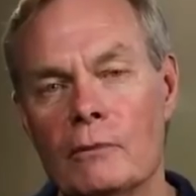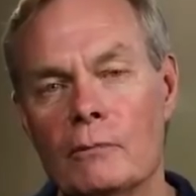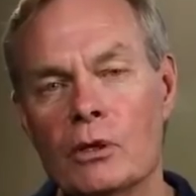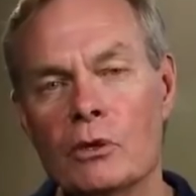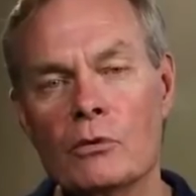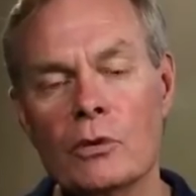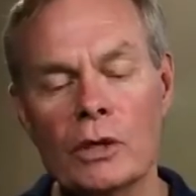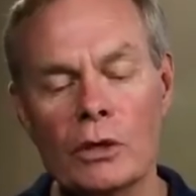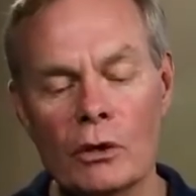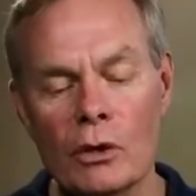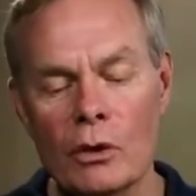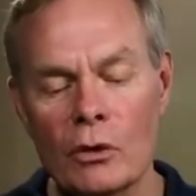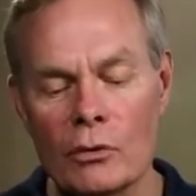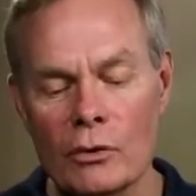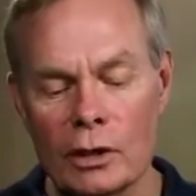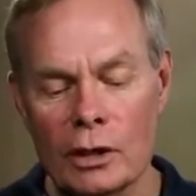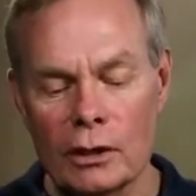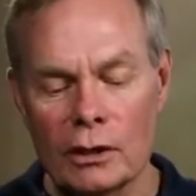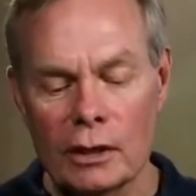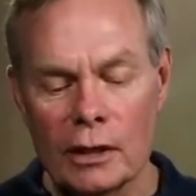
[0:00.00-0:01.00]
But we know
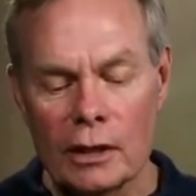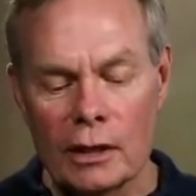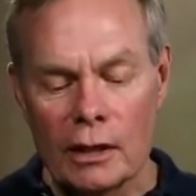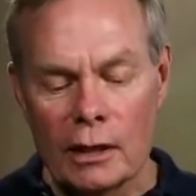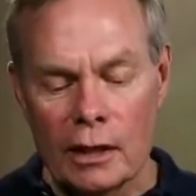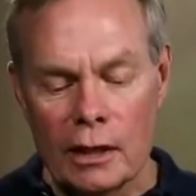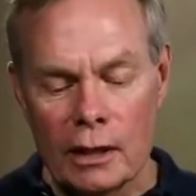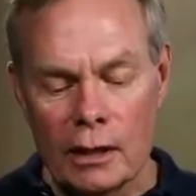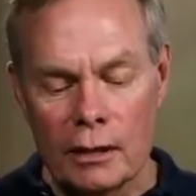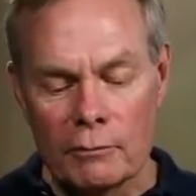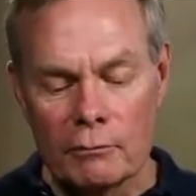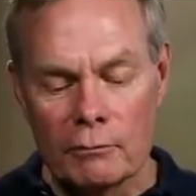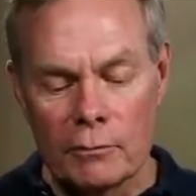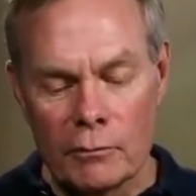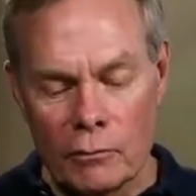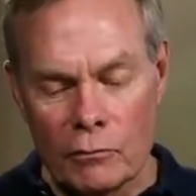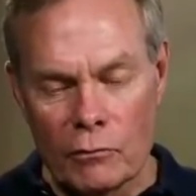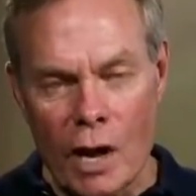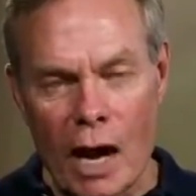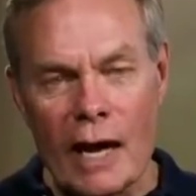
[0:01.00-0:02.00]
that
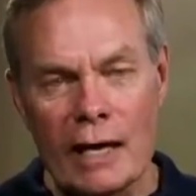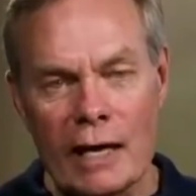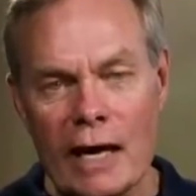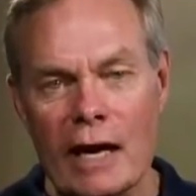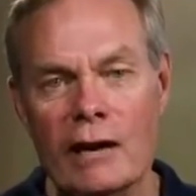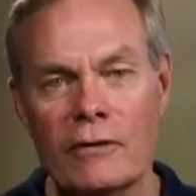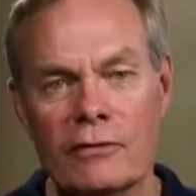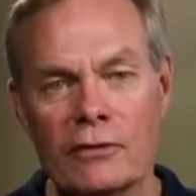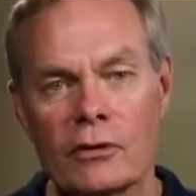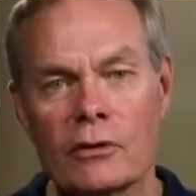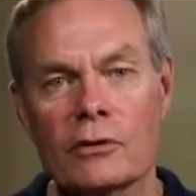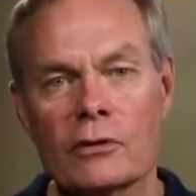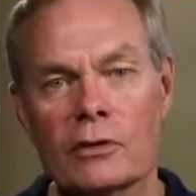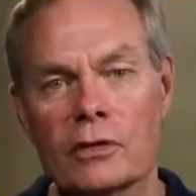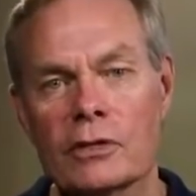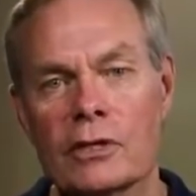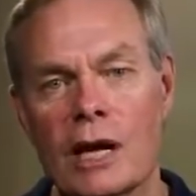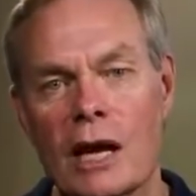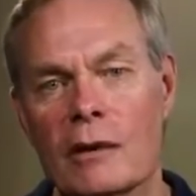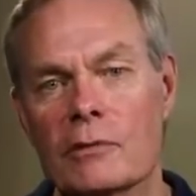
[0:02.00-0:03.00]
right after
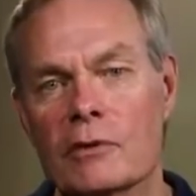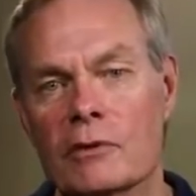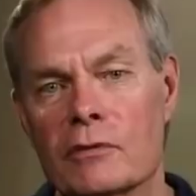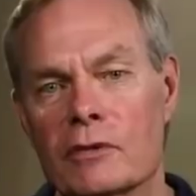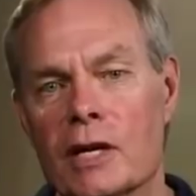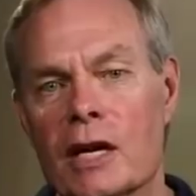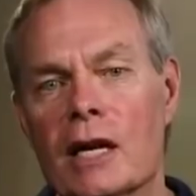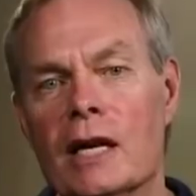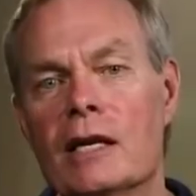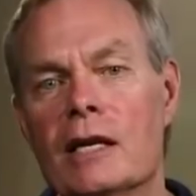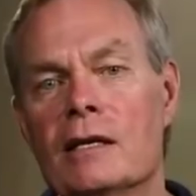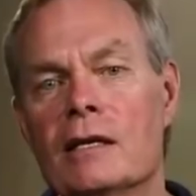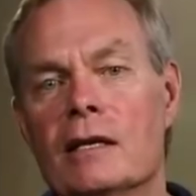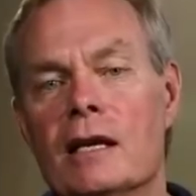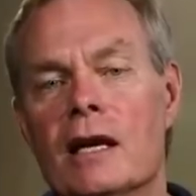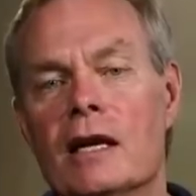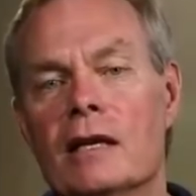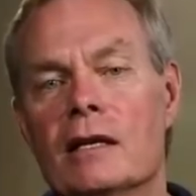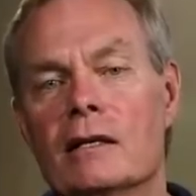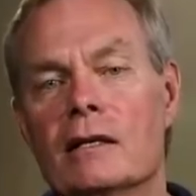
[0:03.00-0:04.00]
the time of Cain
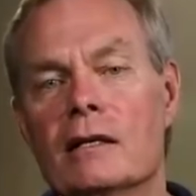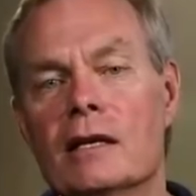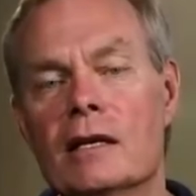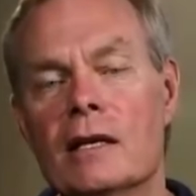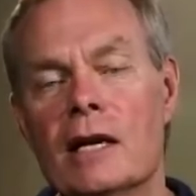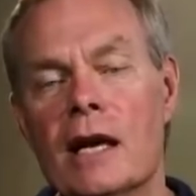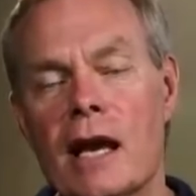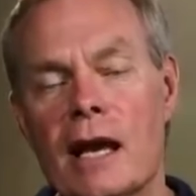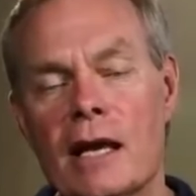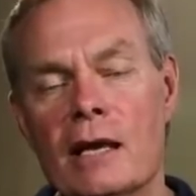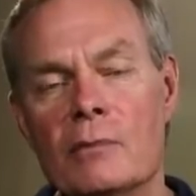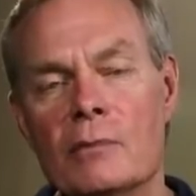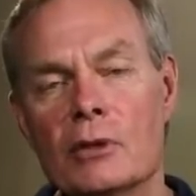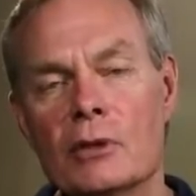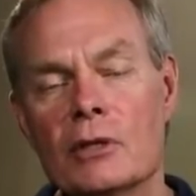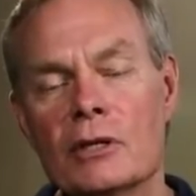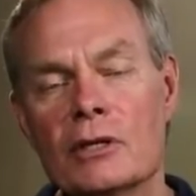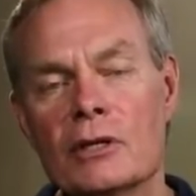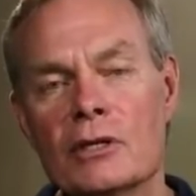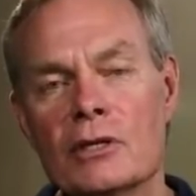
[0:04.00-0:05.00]
and
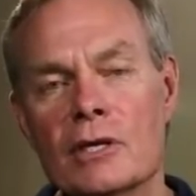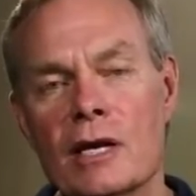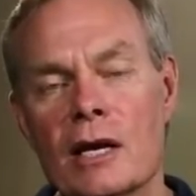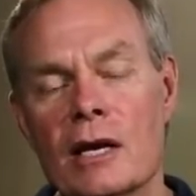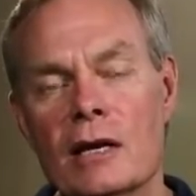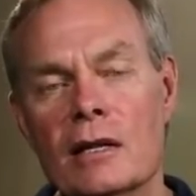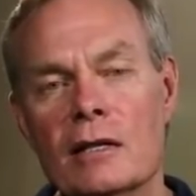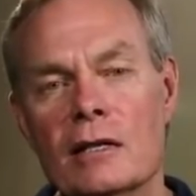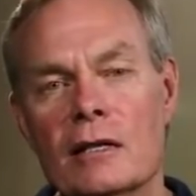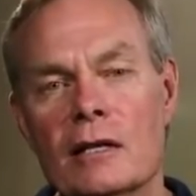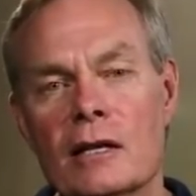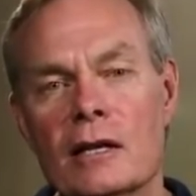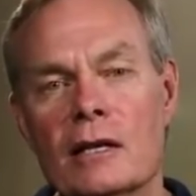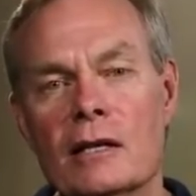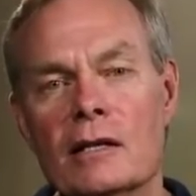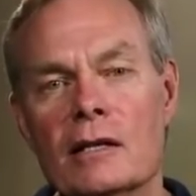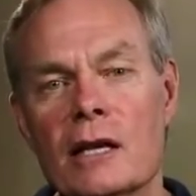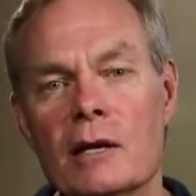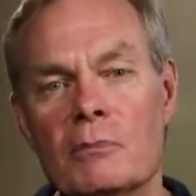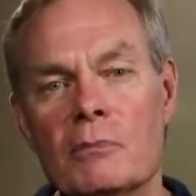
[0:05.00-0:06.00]
Abel and Seth,
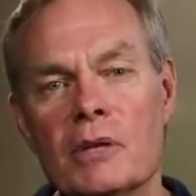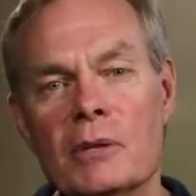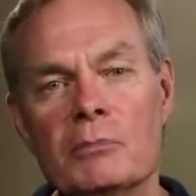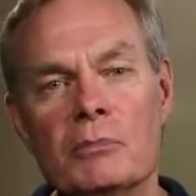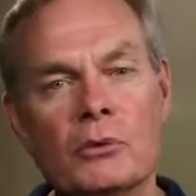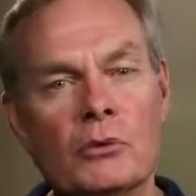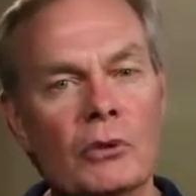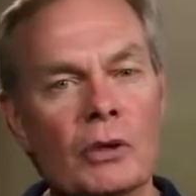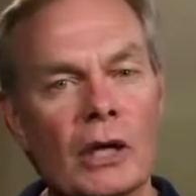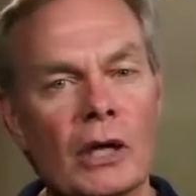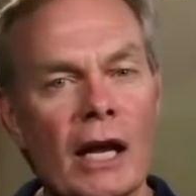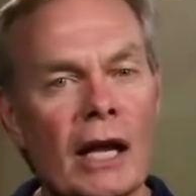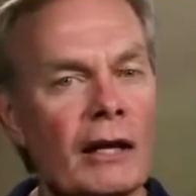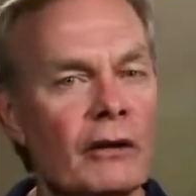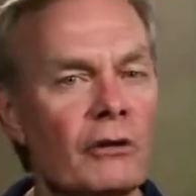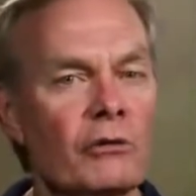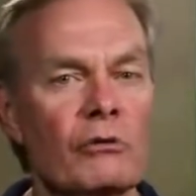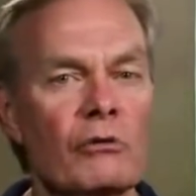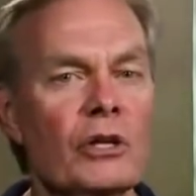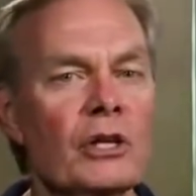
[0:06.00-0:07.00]
that people were
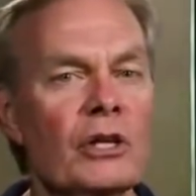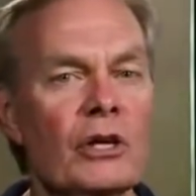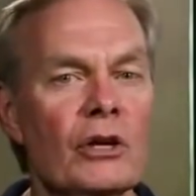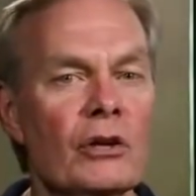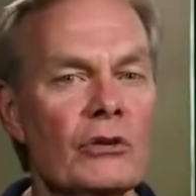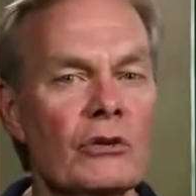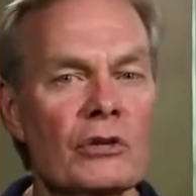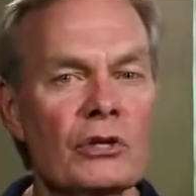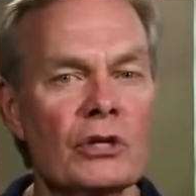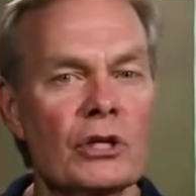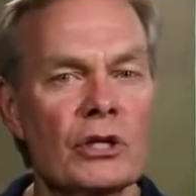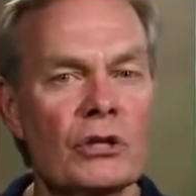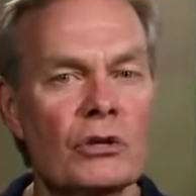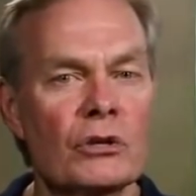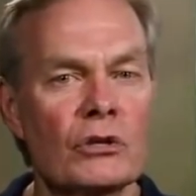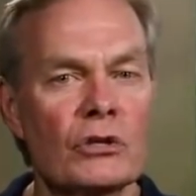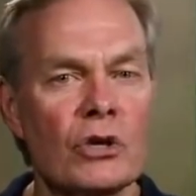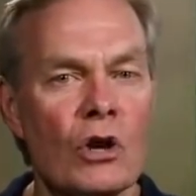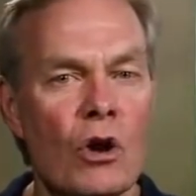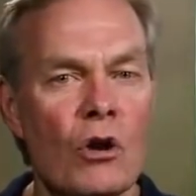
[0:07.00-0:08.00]
like 300
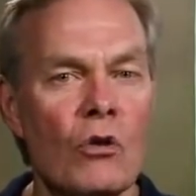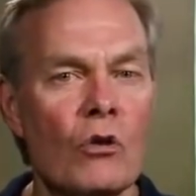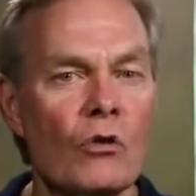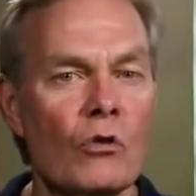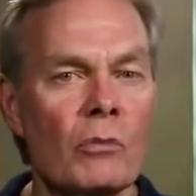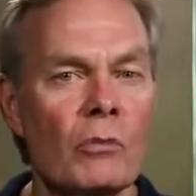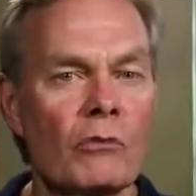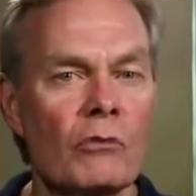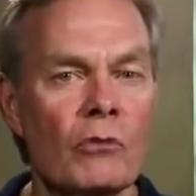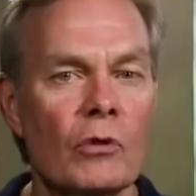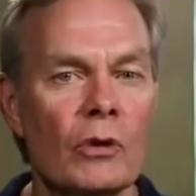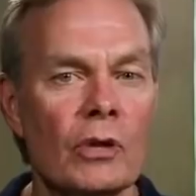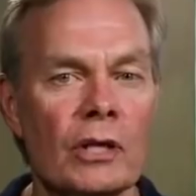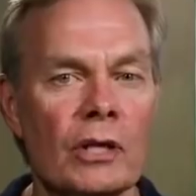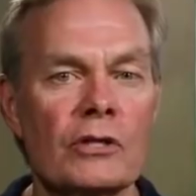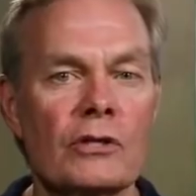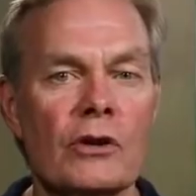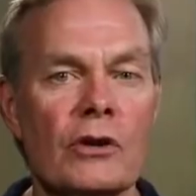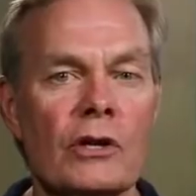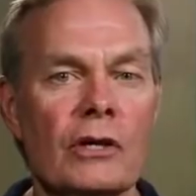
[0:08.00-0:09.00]
years old before
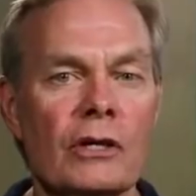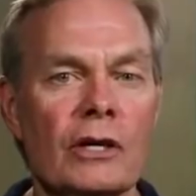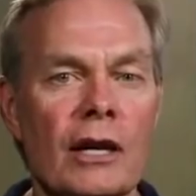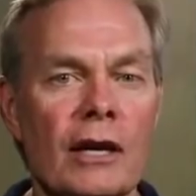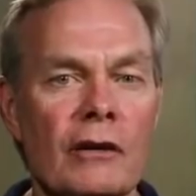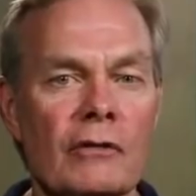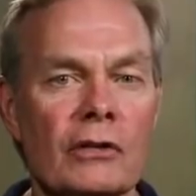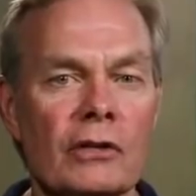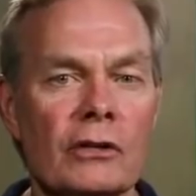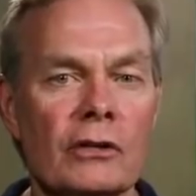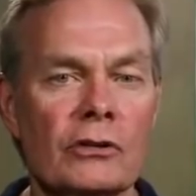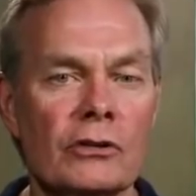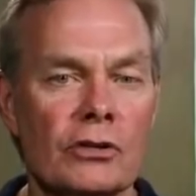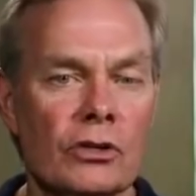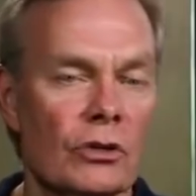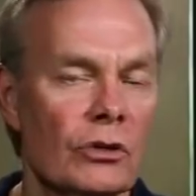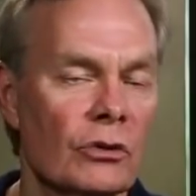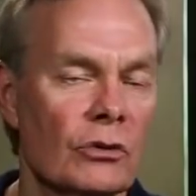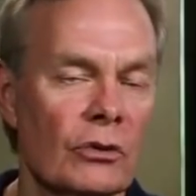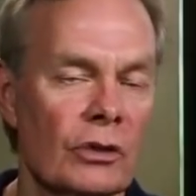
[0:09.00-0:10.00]
they started having
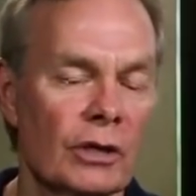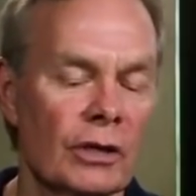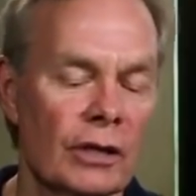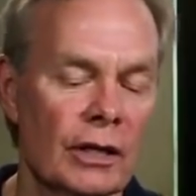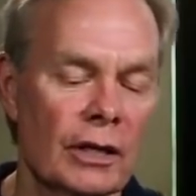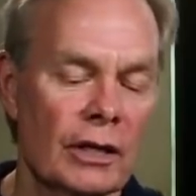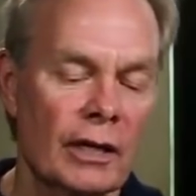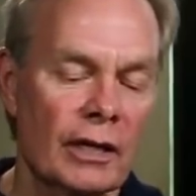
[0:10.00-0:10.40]
children.